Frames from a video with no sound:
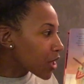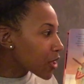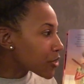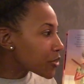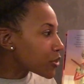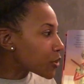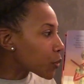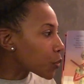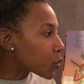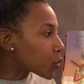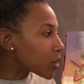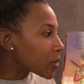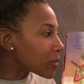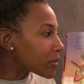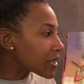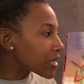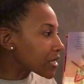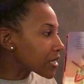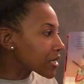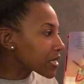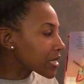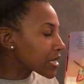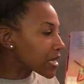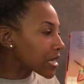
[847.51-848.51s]
The
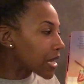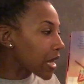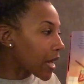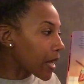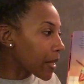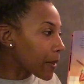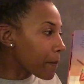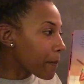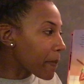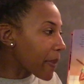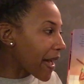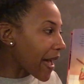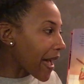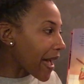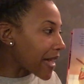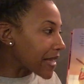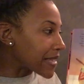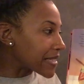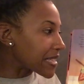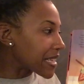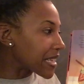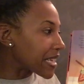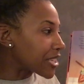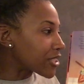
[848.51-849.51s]
women cut
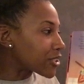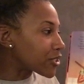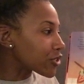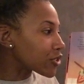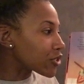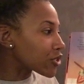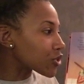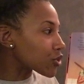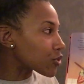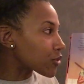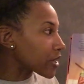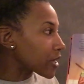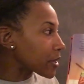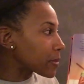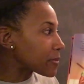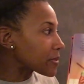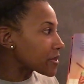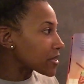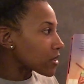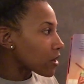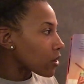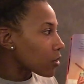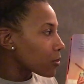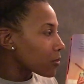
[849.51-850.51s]
bags into
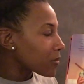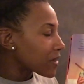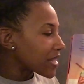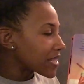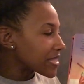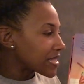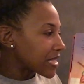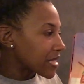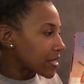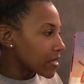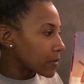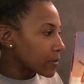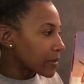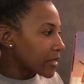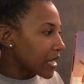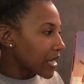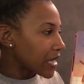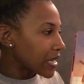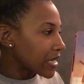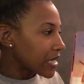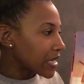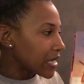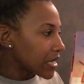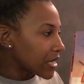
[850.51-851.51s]
strips. Oh, I see them
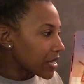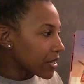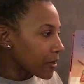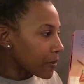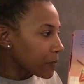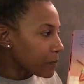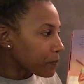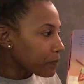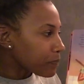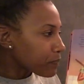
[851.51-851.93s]
cutting here.